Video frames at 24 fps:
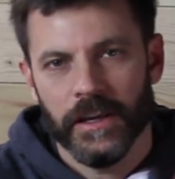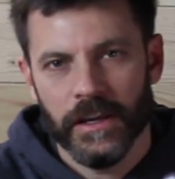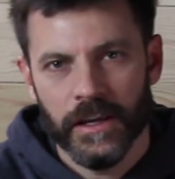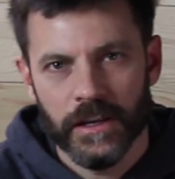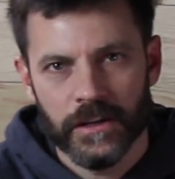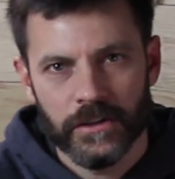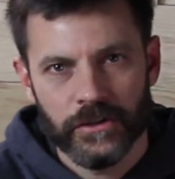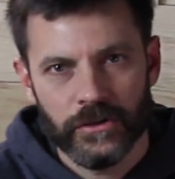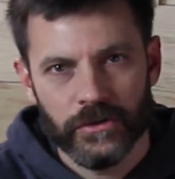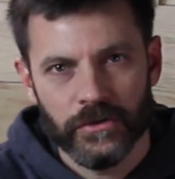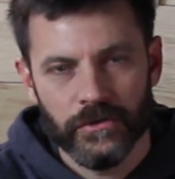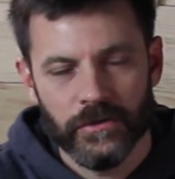
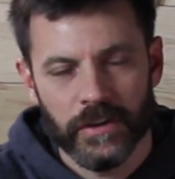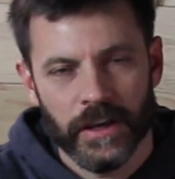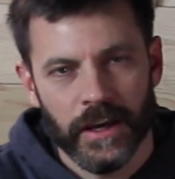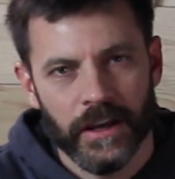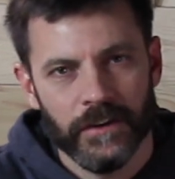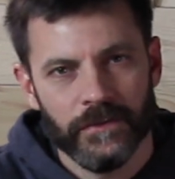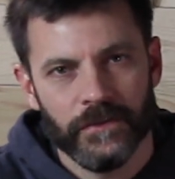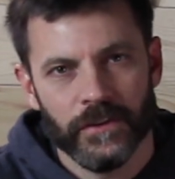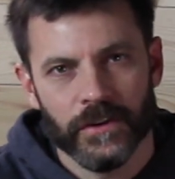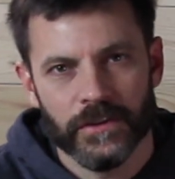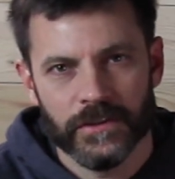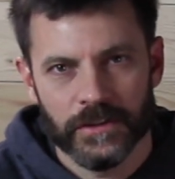into the
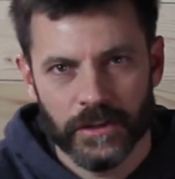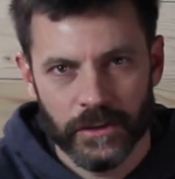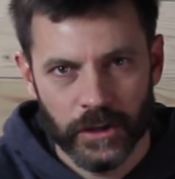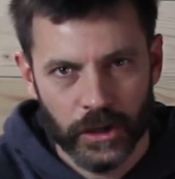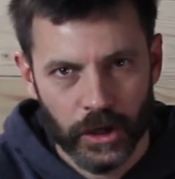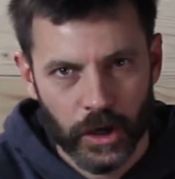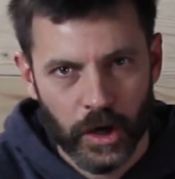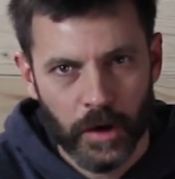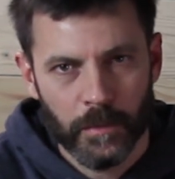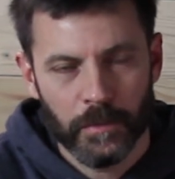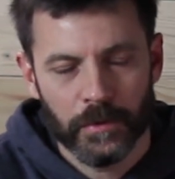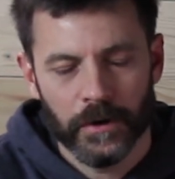headphones and the
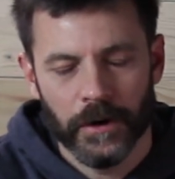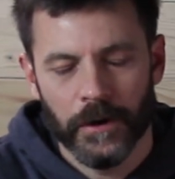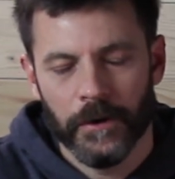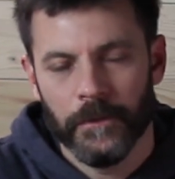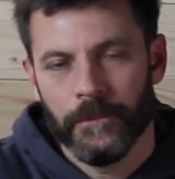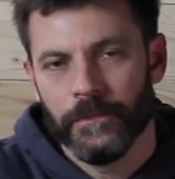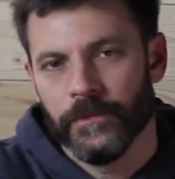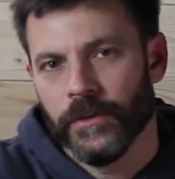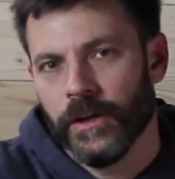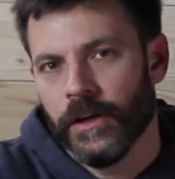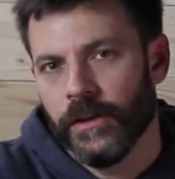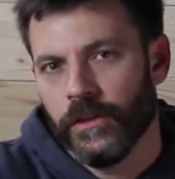
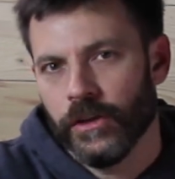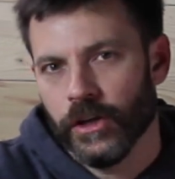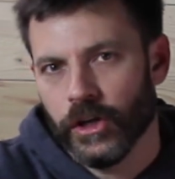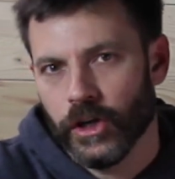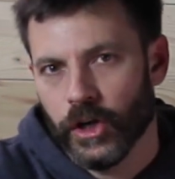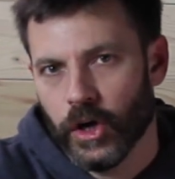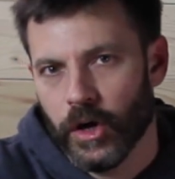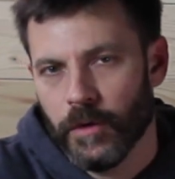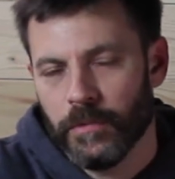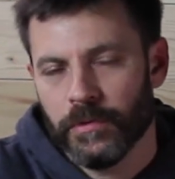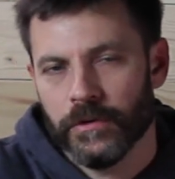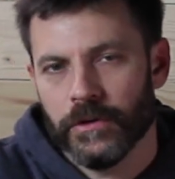
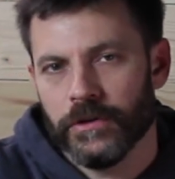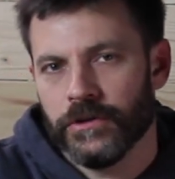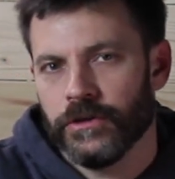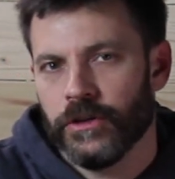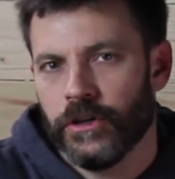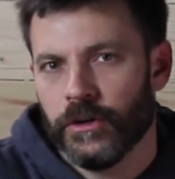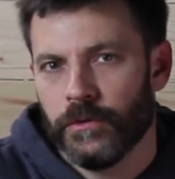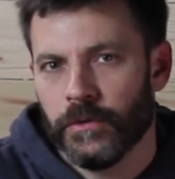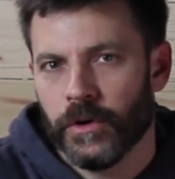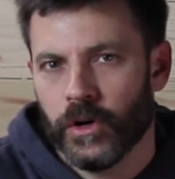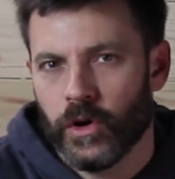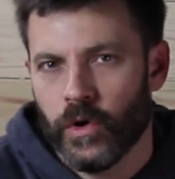GoPro is
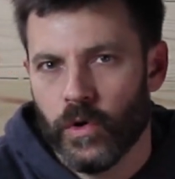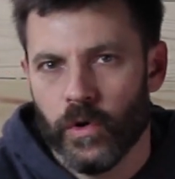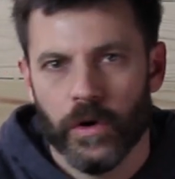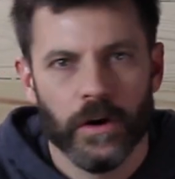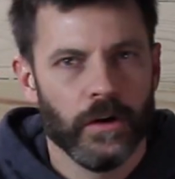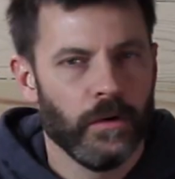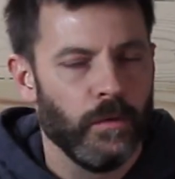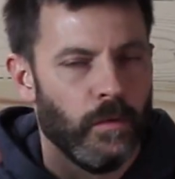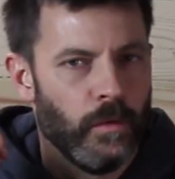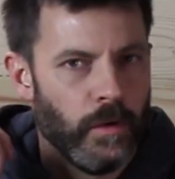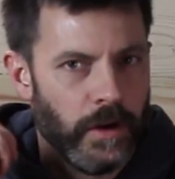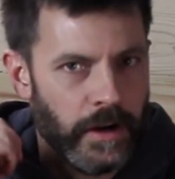going to
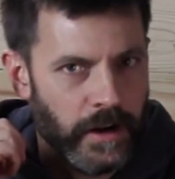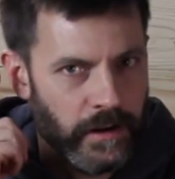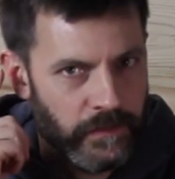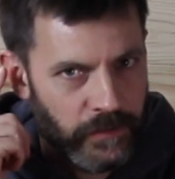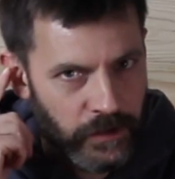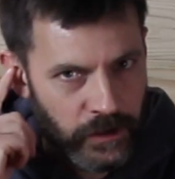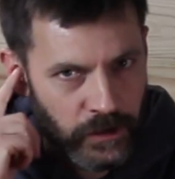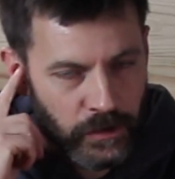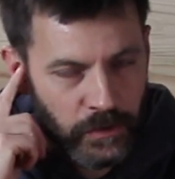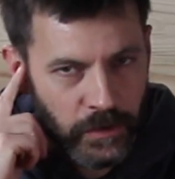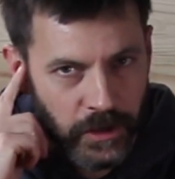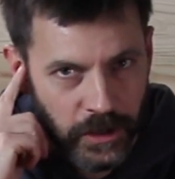record whatever
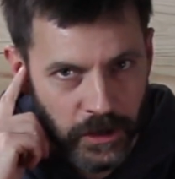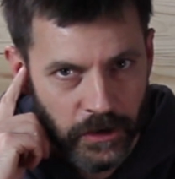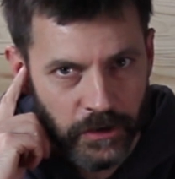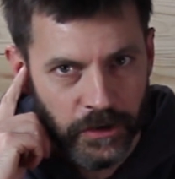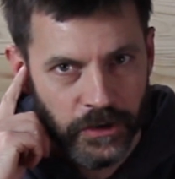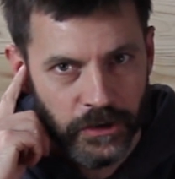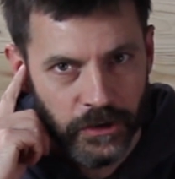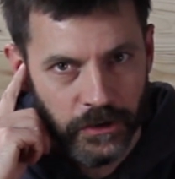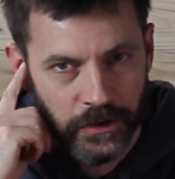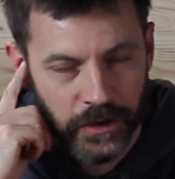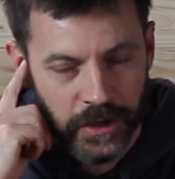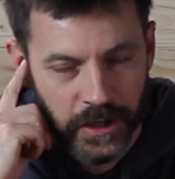you hear
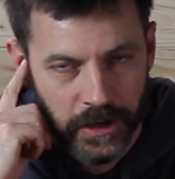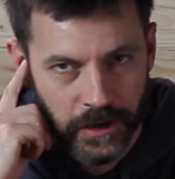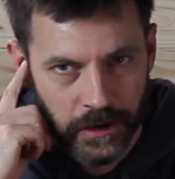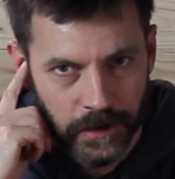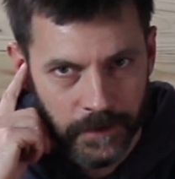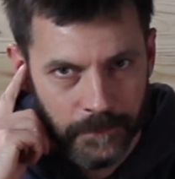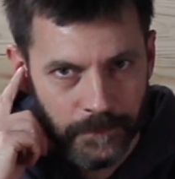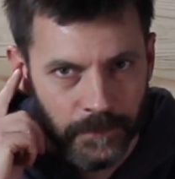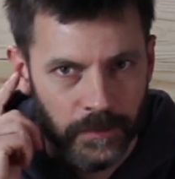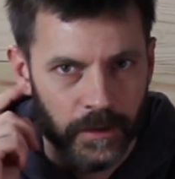in your ear.